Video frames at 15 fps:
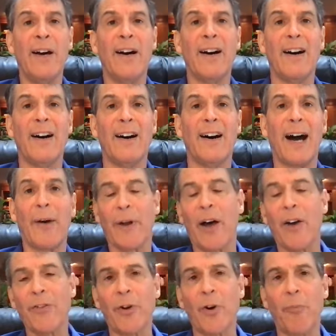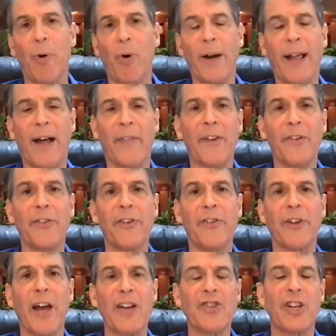I would also point out in this
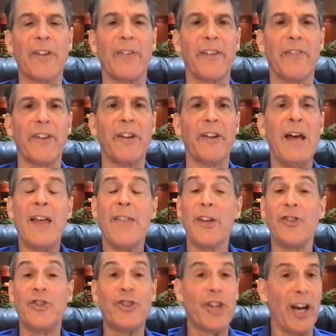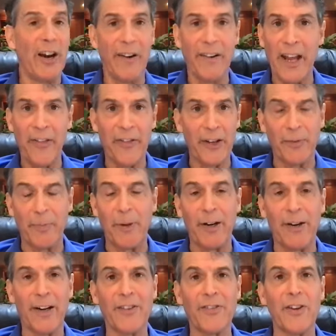discussion that the shared death
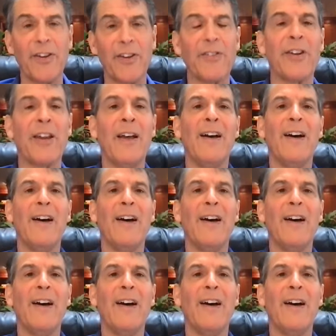experiences